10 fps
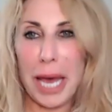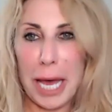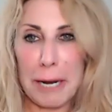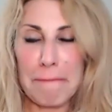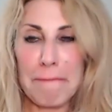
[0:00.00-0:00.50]

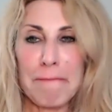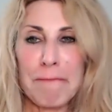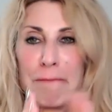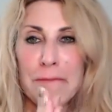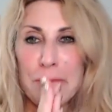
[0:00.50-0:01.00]
And
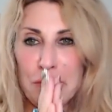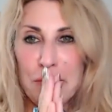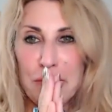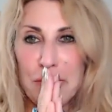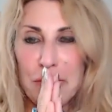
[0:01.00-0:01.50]

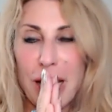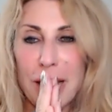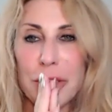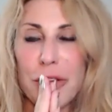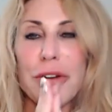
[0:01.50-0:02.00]

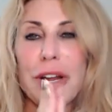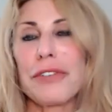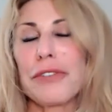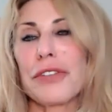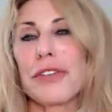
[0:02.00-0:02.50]
I'm so
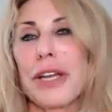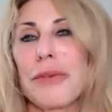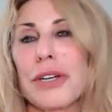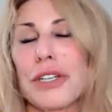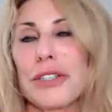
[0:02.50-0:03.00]
grateful for the great
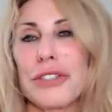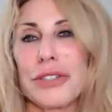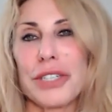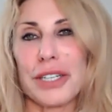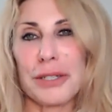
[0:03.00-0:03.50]
work you do
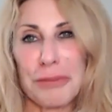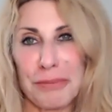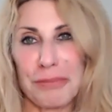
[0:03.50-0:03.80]
here.